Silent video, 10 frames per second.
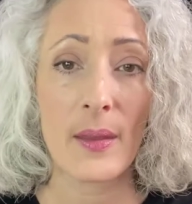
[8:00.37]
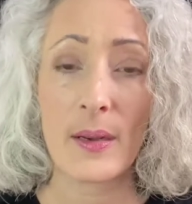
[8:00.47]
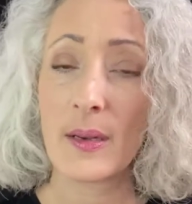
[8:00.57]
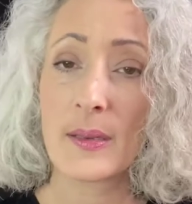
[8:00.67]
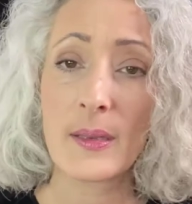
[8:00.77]
that
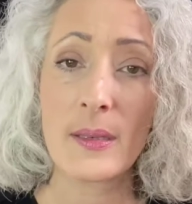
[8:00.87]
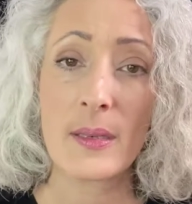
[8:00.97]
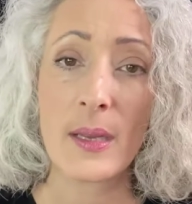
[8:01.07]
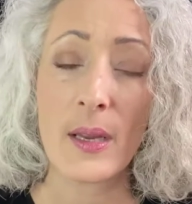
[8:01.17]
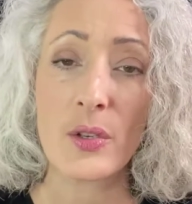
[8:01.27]
it isn't a
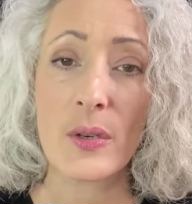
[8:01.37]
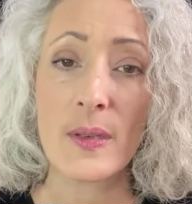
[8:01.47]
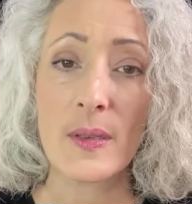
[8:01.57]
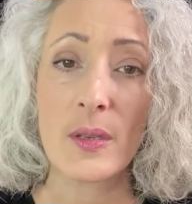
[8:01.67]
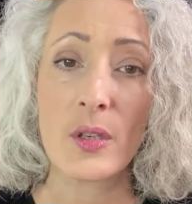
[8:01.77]

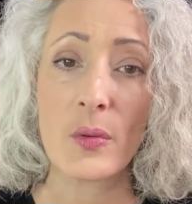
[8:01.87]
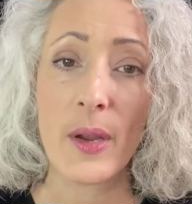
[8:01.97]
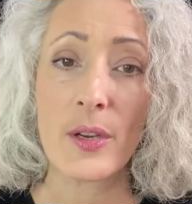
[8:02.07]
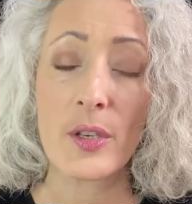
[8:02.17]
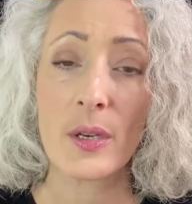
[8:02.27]
dangerous
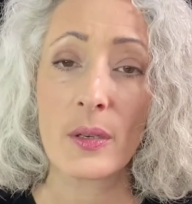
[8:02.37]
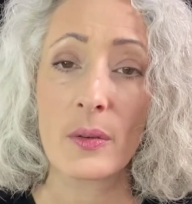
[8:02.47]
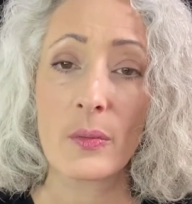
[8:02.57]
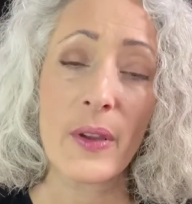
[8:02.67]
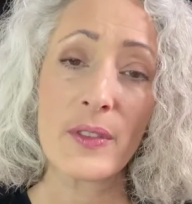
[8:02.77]
situation,
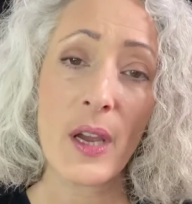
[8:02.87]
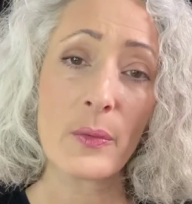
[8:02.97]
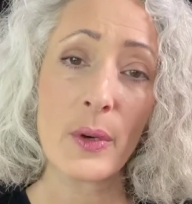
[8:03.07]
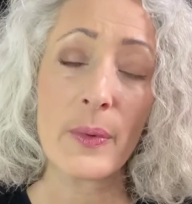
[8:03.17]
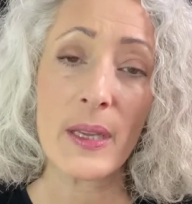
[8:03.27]
we've done
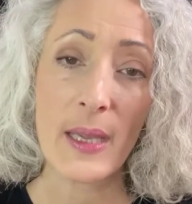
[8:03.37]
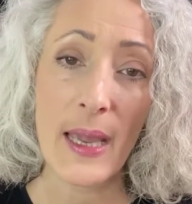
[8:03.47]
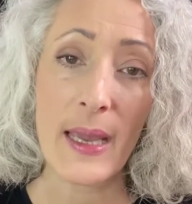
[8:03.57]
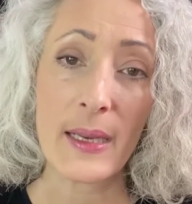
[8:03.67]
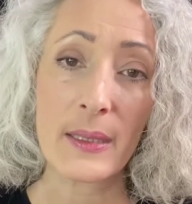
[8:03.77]
what we
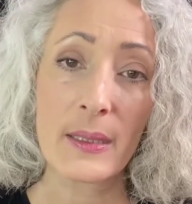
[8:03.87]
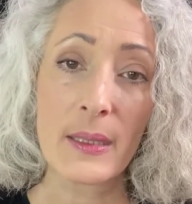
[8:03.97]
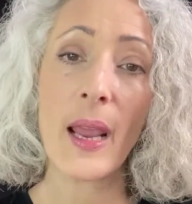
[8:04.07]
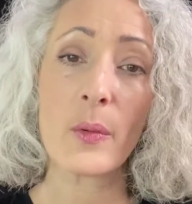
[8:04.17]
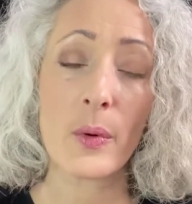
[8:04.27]
can,
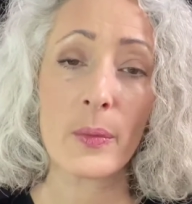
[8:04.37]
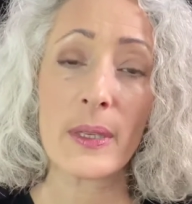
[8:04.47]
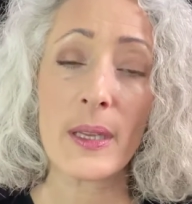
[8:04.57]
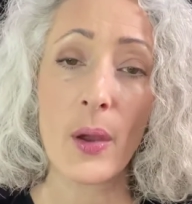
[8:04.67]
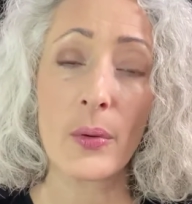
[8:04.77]
and we're
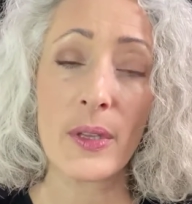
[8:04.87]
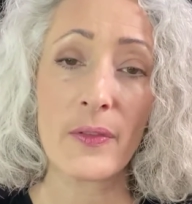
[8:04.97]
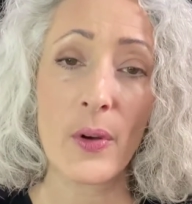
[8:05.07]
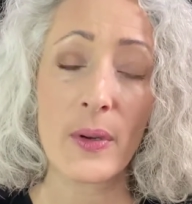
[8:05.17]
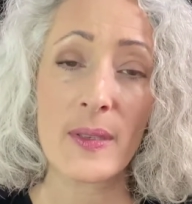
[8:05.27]
really only
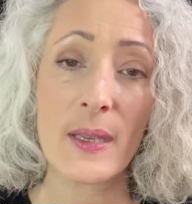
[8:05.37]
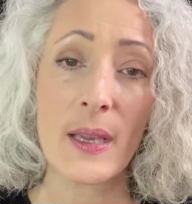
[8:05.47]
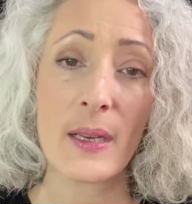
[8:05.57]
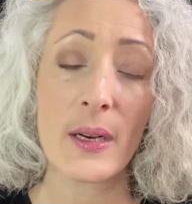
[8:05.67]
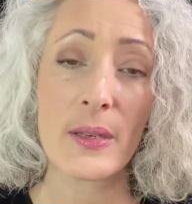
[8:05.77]
focusing
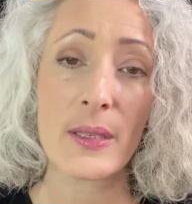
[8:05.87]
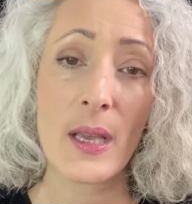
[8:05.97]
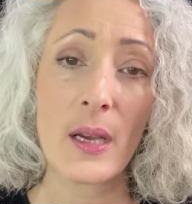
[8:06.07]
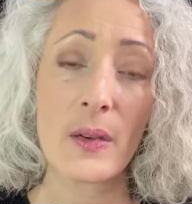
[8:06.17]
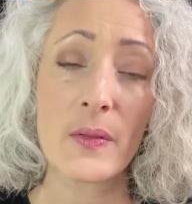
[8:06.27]
on
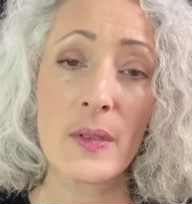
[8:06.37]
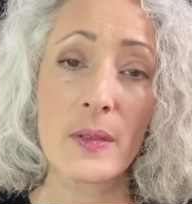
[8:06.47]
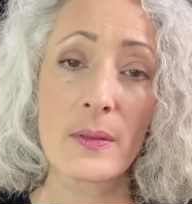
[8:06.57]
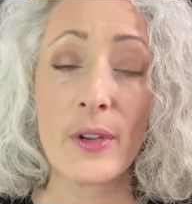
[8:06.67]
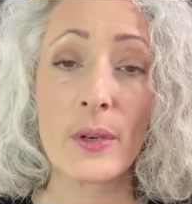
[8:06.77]
ourselves,
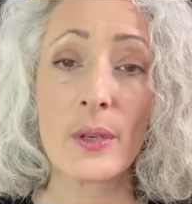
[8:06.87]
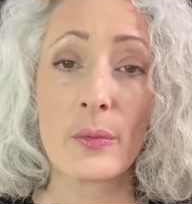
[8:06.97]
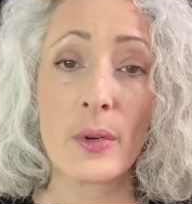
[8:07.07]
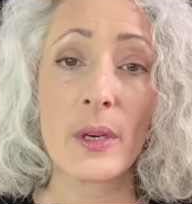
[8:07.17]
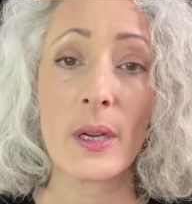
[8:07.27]
fear and
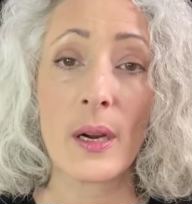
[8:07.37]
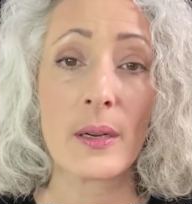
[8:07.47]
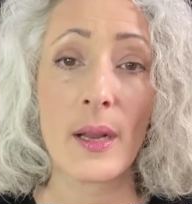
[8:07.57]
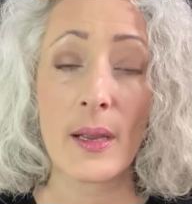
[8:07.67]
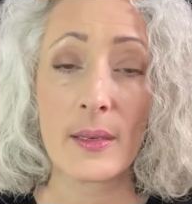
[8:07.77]
worry are
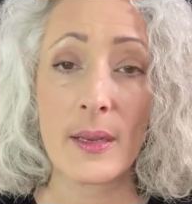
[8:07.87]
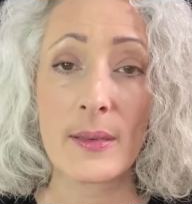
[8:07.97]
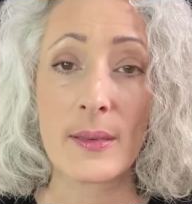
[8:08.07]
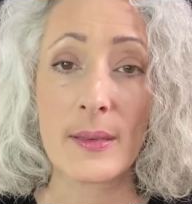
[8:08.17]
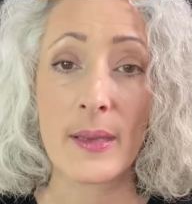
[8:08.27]
not
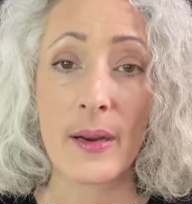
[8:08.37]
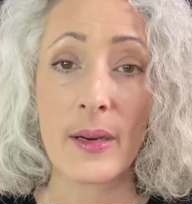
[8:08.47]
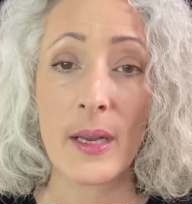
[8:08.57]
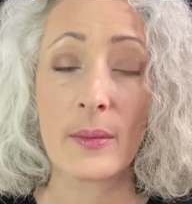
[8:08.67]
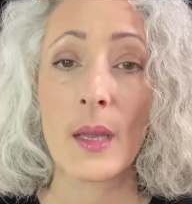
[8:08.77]

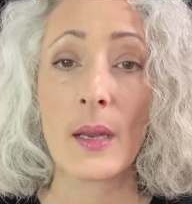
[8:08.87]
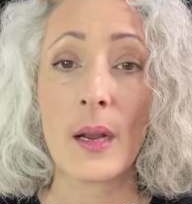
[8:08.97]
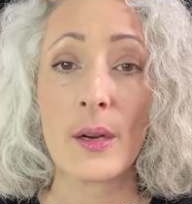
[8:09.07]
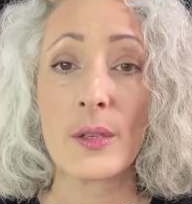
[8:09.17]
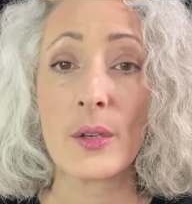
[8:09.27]
necessary and
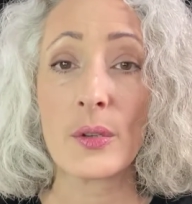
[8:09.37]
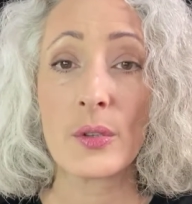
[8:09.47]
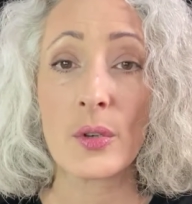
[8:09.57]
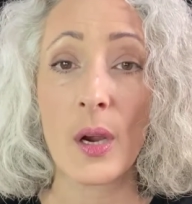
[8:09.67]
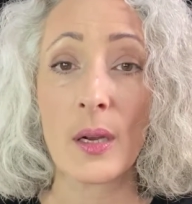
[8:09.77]
are too
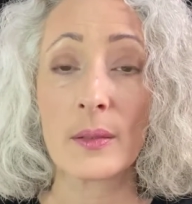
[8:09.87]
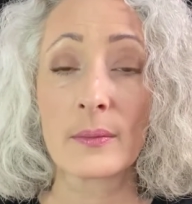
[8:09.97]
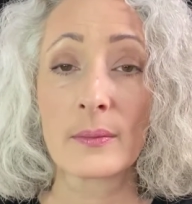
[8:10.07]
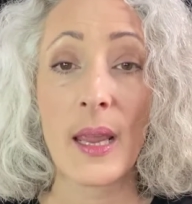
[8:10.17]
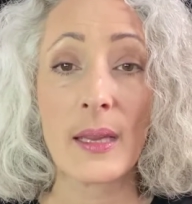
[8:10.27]
strong
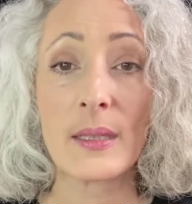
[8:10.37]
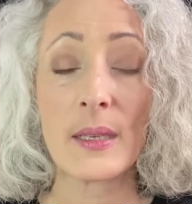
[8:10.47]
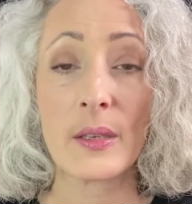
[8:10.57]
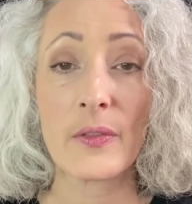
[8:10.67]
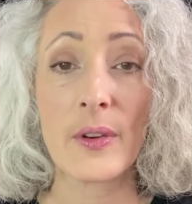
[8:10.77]
and
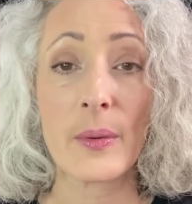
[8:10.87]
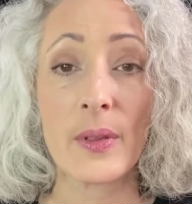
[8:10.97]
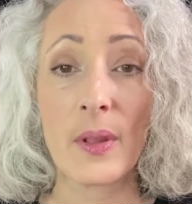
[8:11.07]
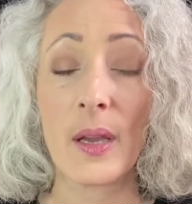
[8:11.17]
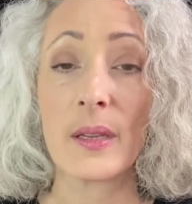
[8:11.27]
interfere
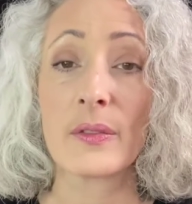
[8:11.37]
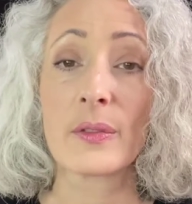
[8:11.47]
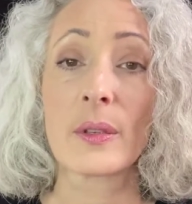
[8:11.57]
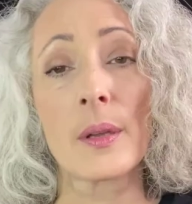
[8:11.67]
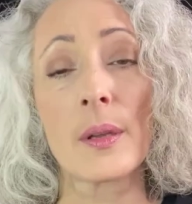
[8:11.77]
with
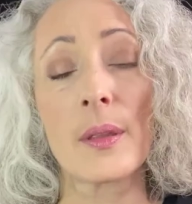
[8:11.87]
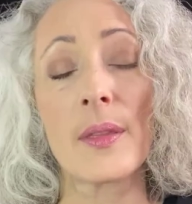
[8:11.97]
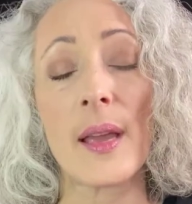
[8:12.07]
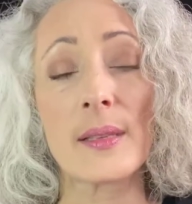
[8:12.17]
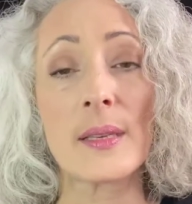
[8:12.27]
life,
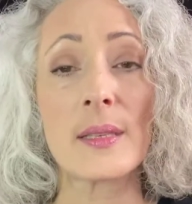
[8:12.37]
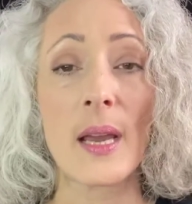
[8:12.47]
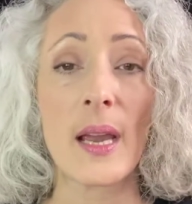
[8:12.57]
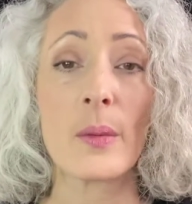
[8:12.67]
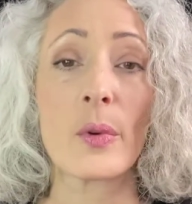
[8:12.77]
that's a
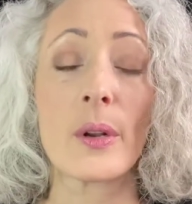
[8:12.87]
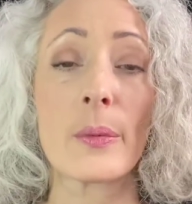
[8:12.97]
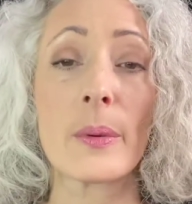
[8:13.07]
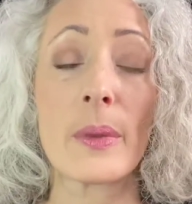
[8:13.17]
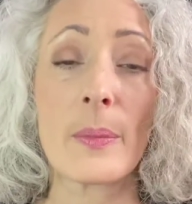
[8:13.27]
time when it
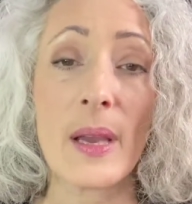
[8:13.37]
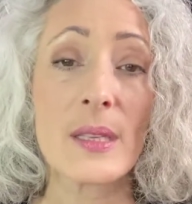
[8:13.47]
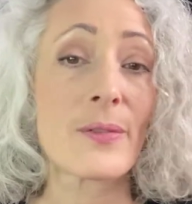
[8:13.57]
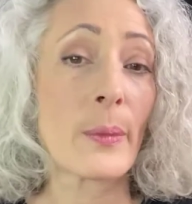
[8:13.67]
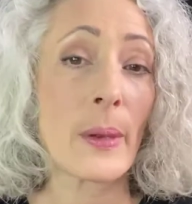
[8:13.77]
would be
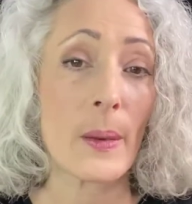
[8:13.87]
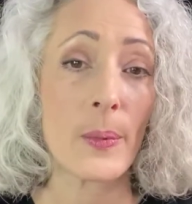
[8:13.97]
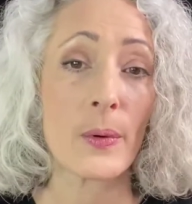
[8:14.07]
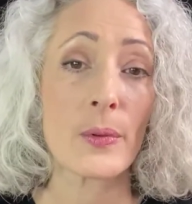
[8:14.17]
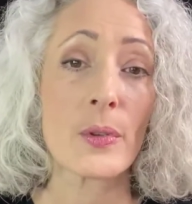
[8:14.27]
best for
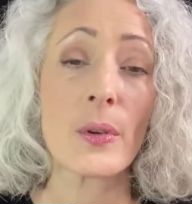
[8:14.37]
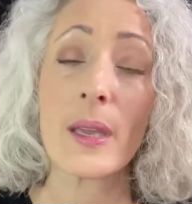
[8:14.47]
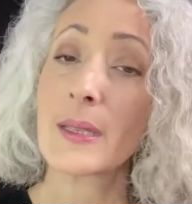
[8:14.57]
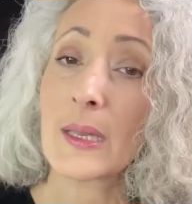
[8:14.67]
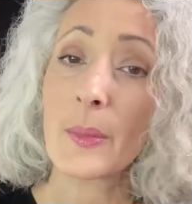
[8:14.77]
people to
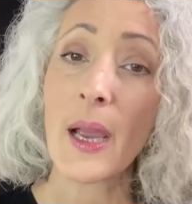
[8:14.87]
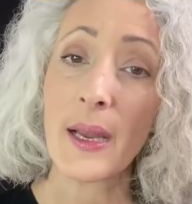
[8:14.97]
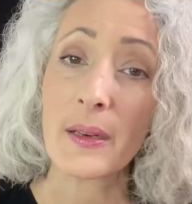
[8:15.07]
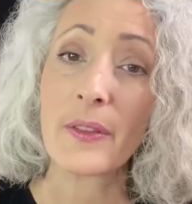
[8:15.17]
get some kind